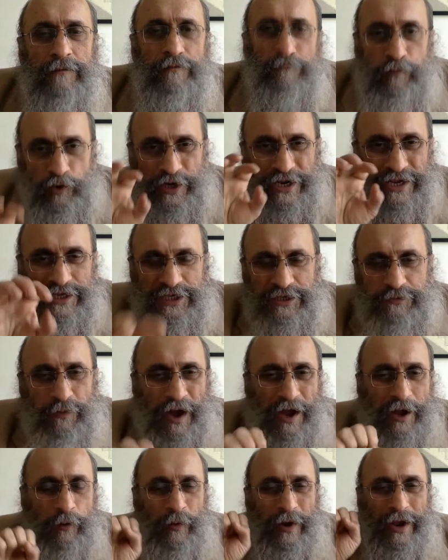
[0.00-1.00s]
putting
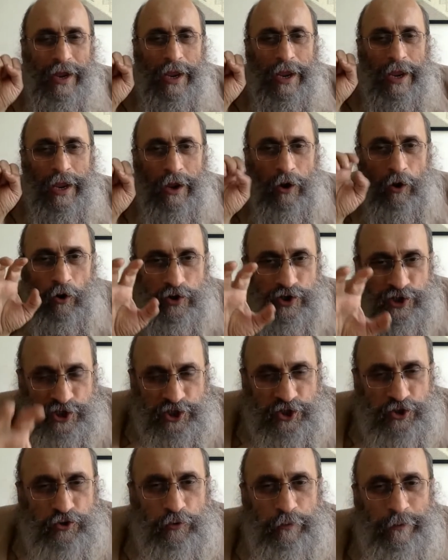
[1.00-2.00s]
spyware or
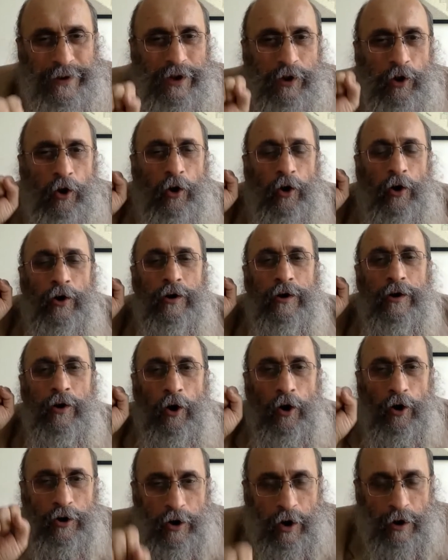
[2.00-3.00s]
snooping on
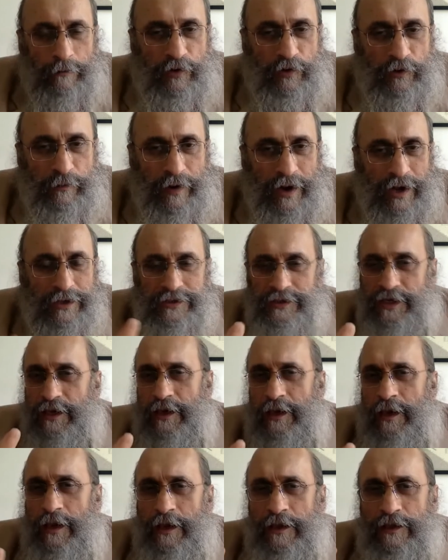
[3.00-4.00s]
or
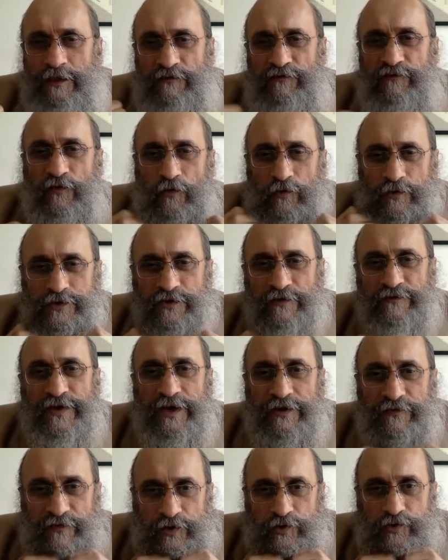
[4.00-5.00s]
compromising the phones of
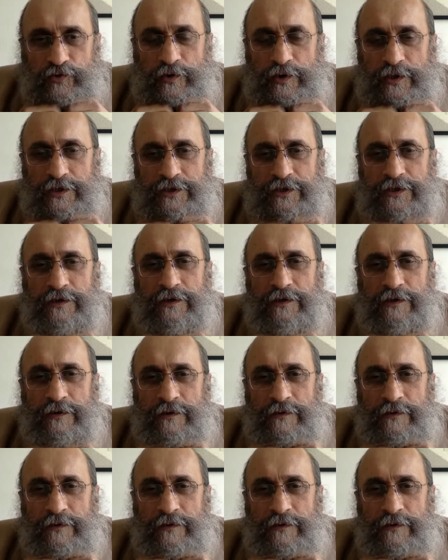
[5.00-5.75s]
individuals